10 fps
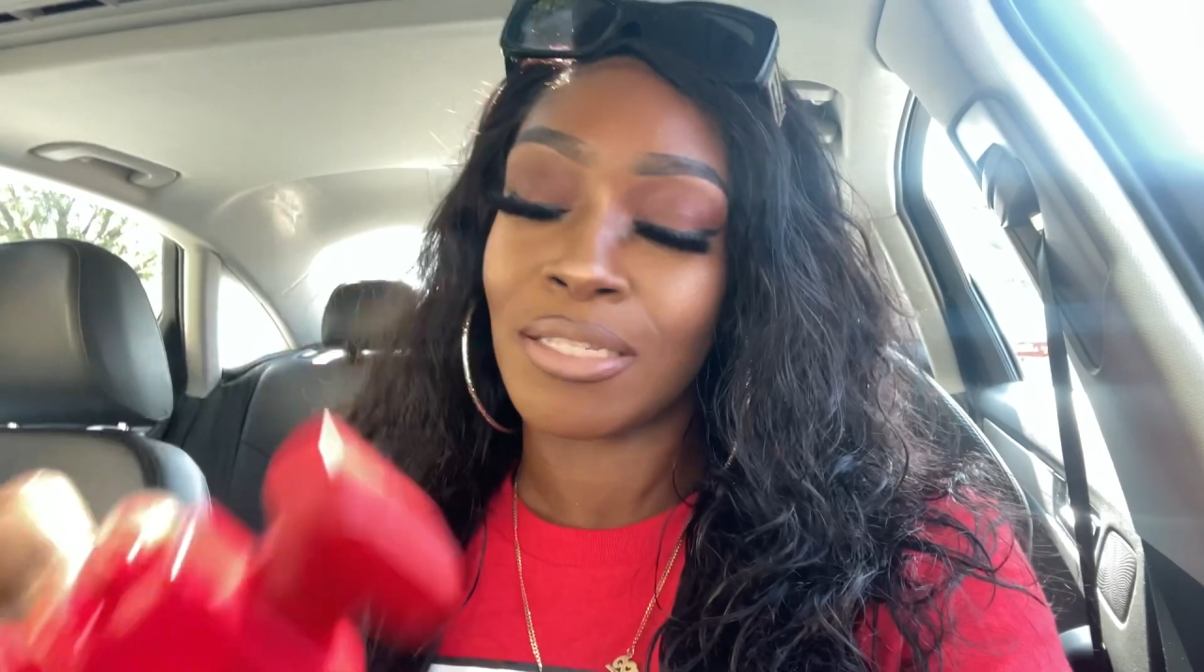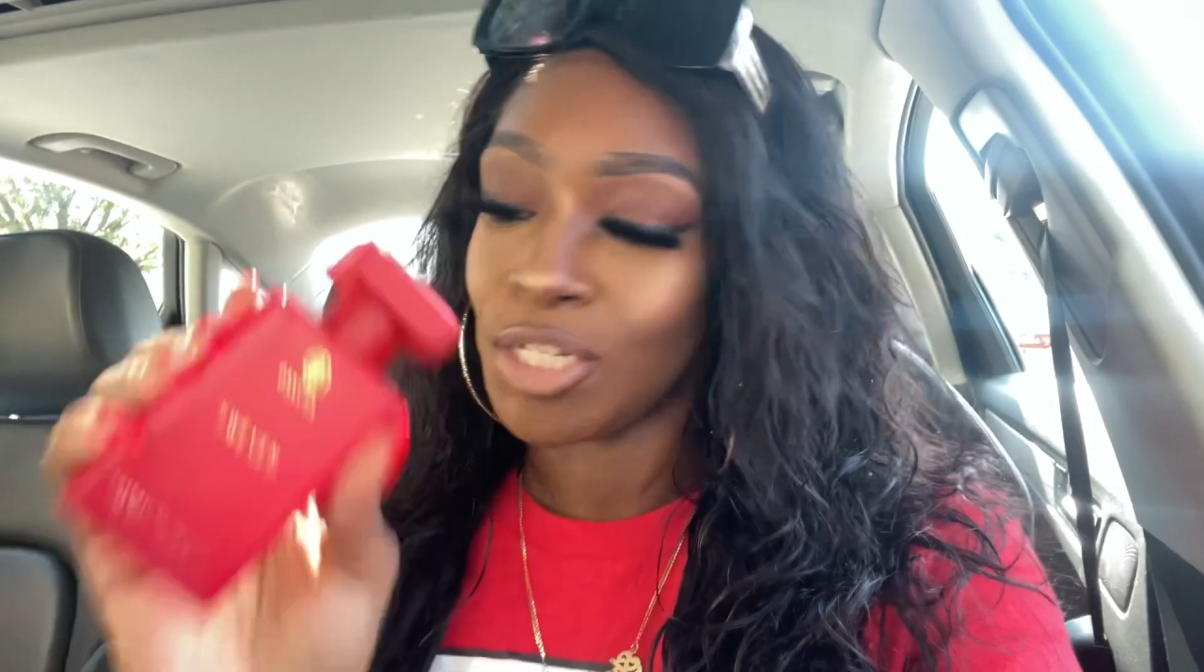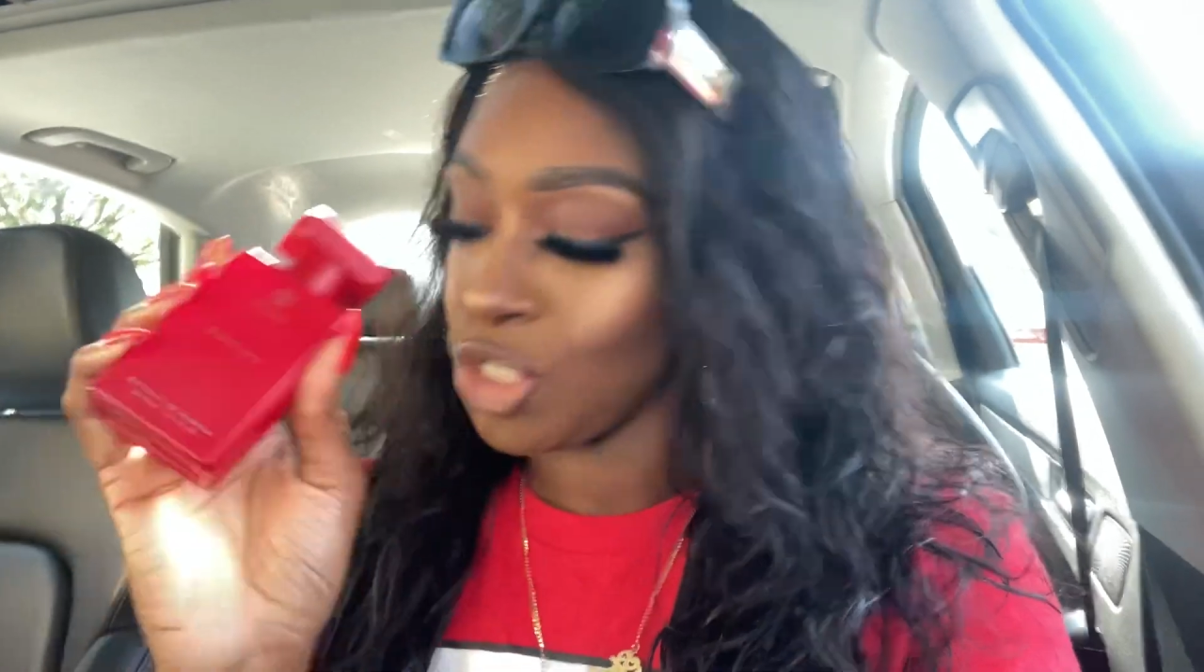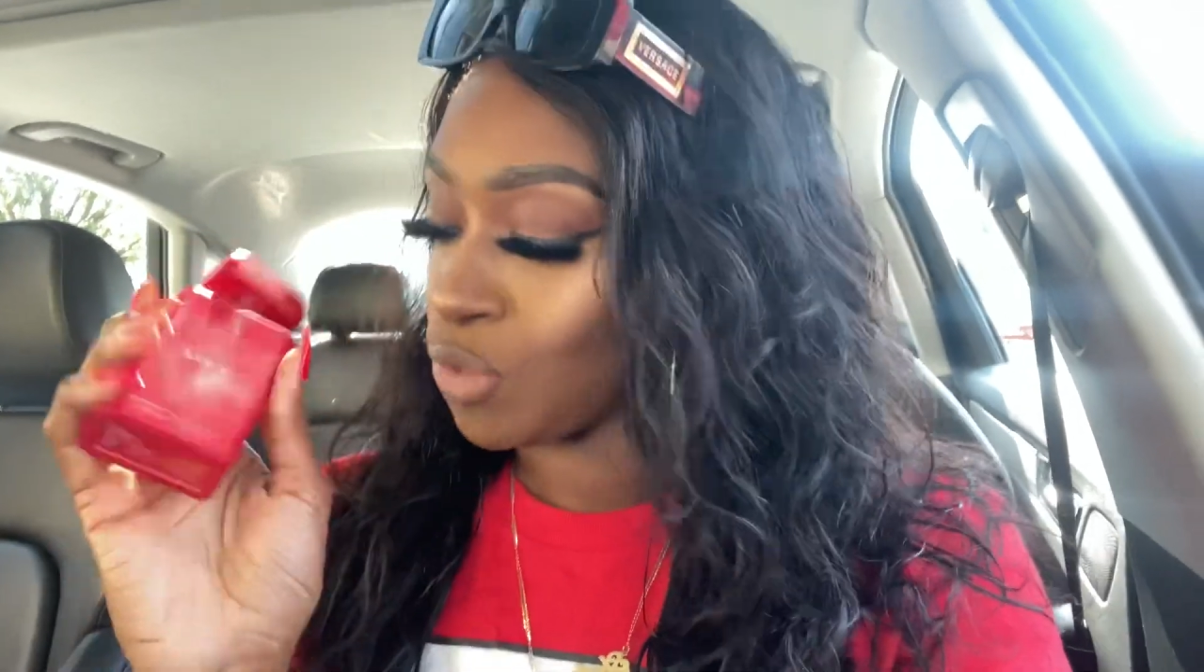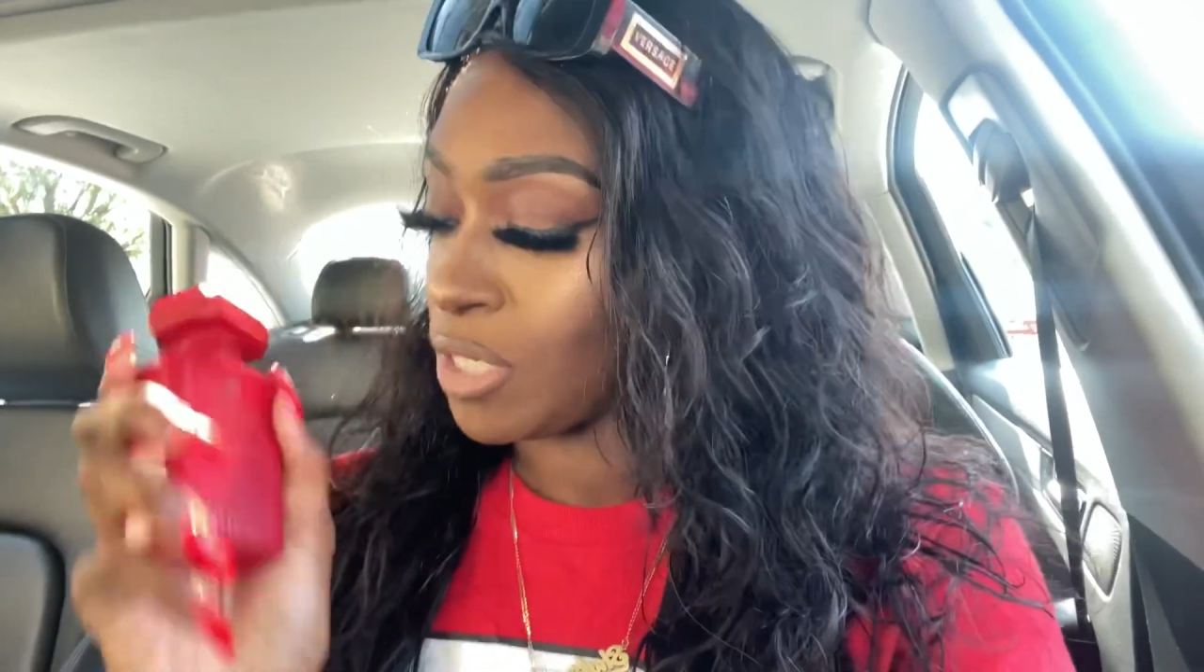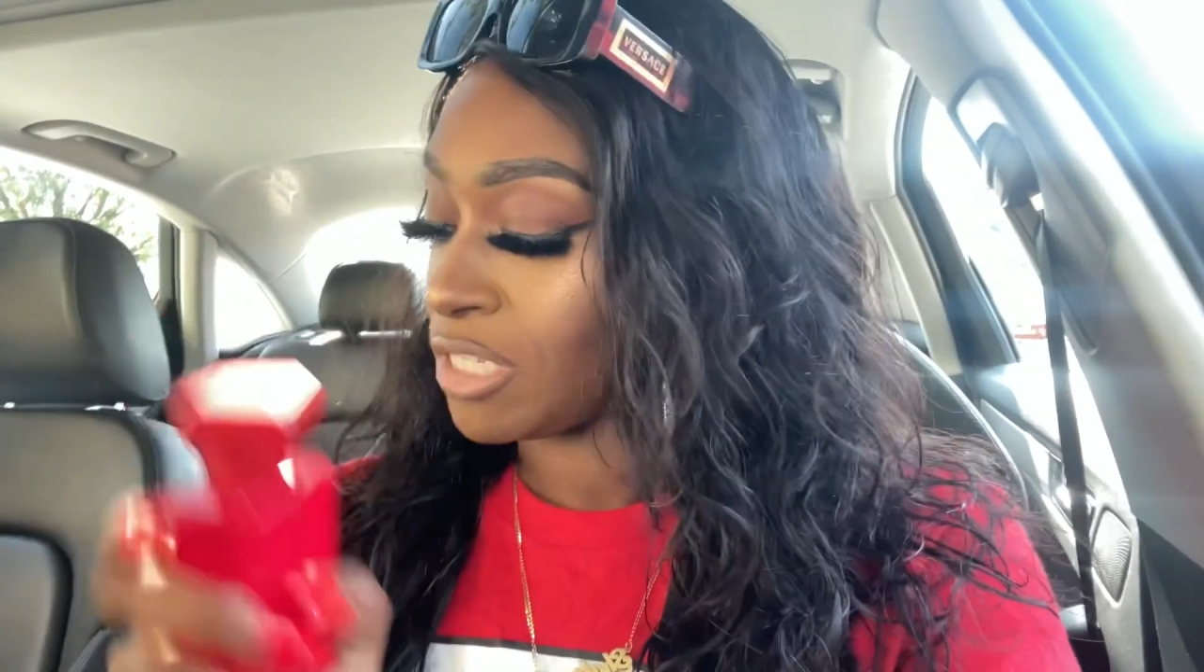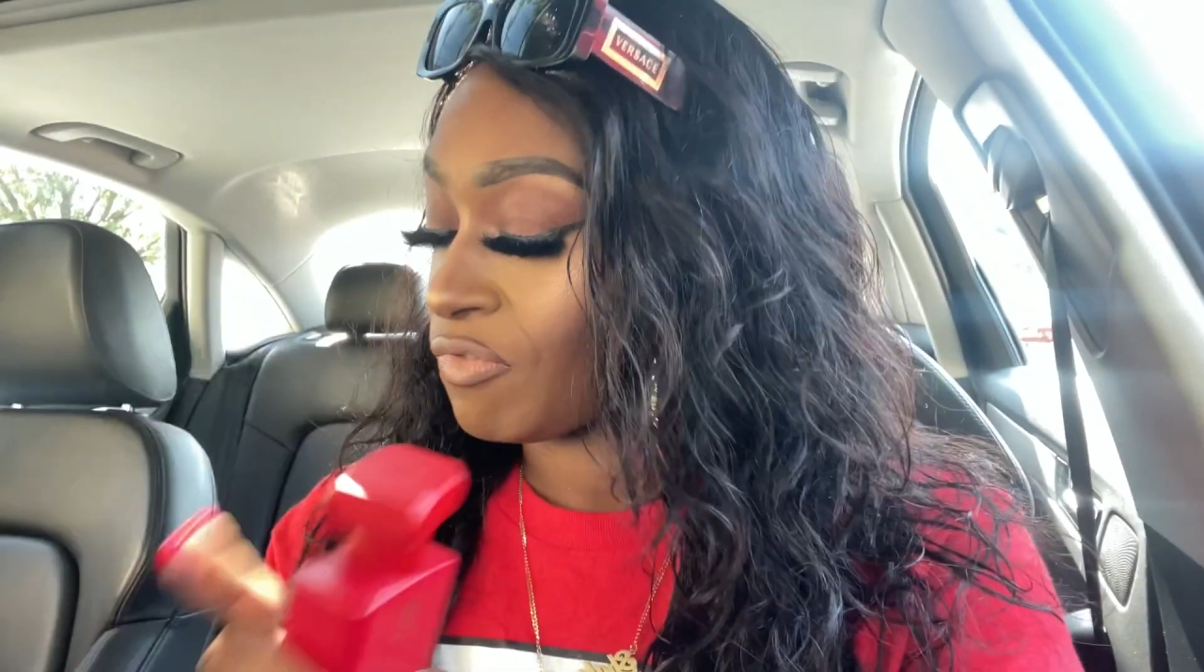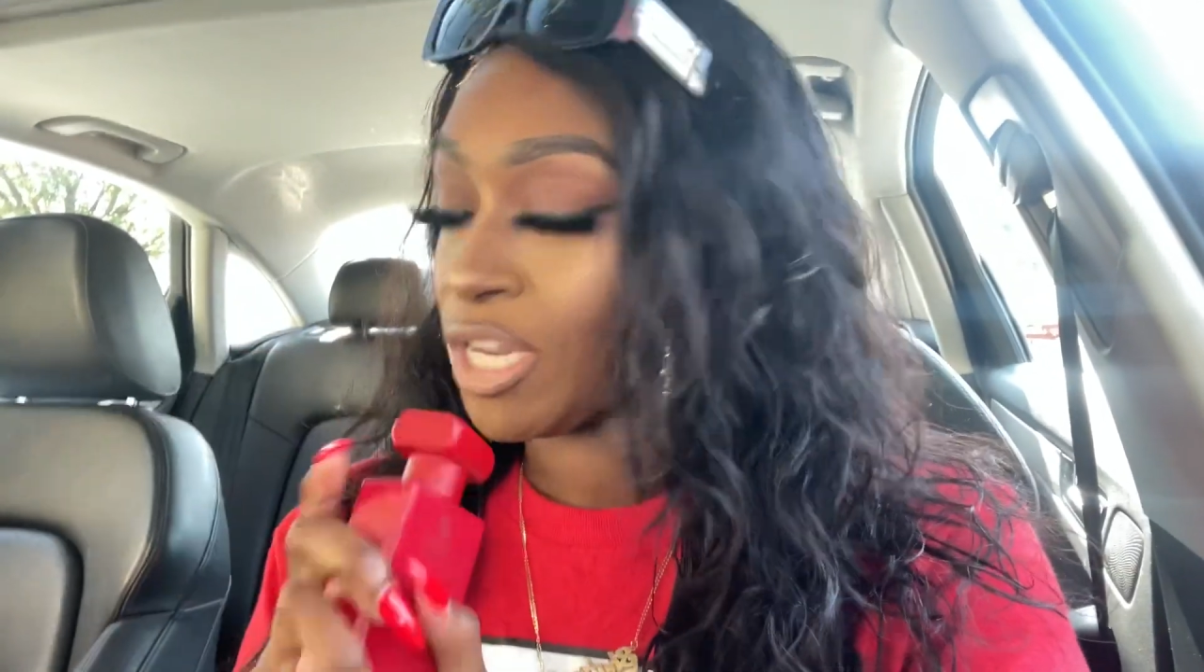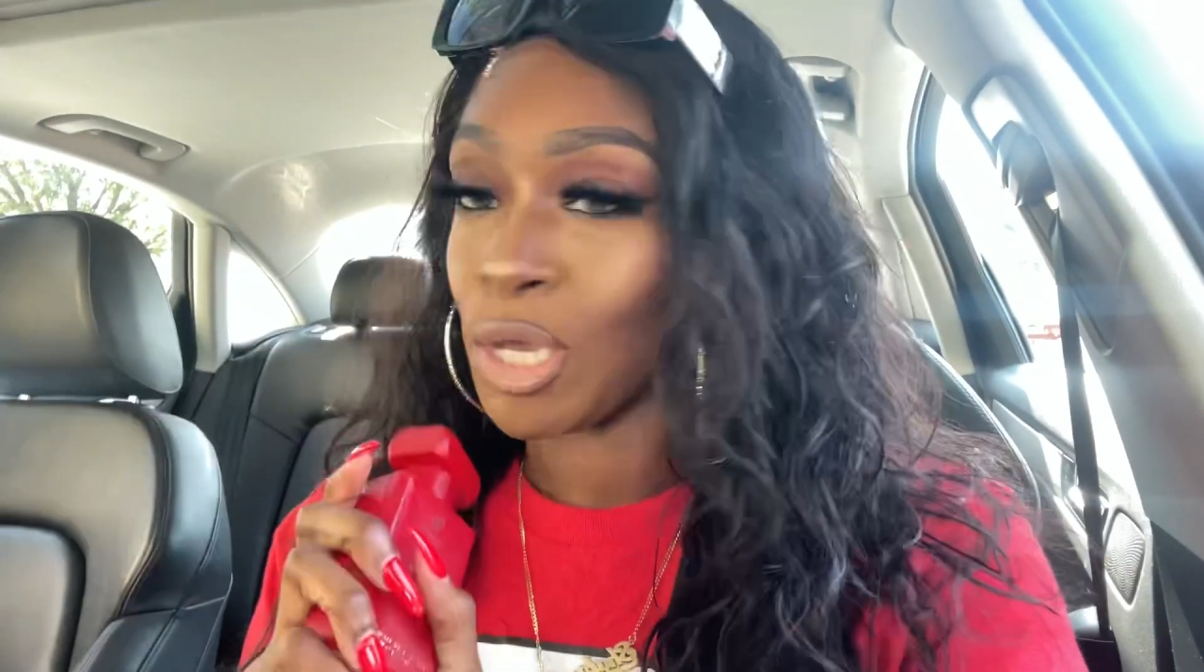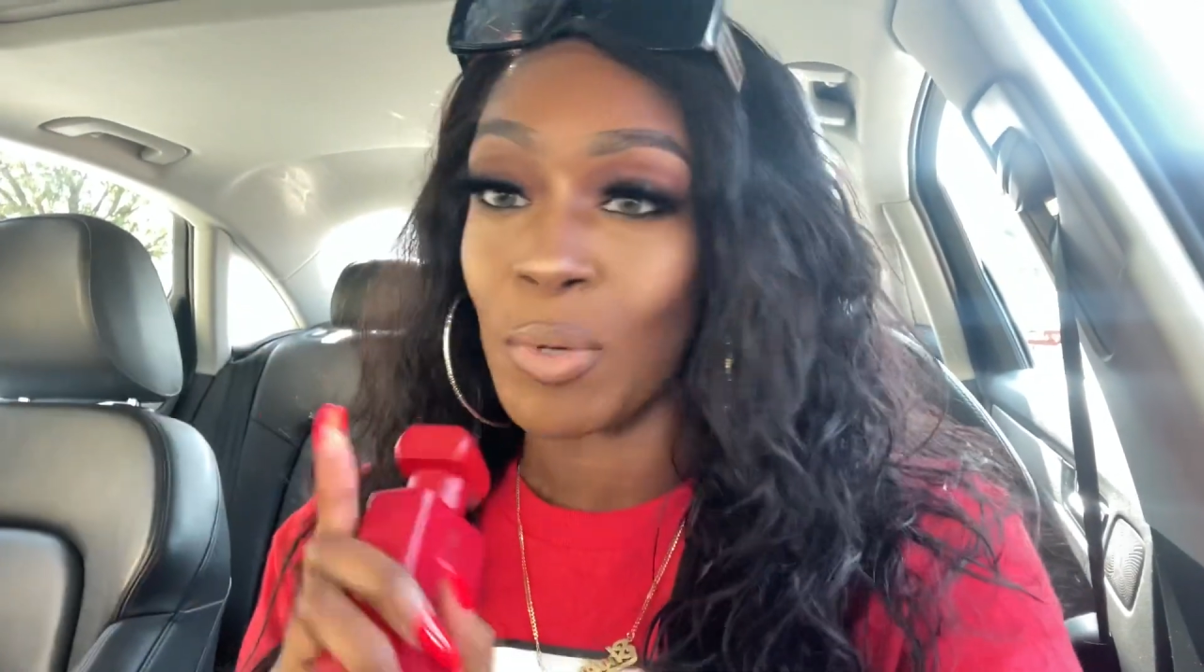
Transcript: sent you this video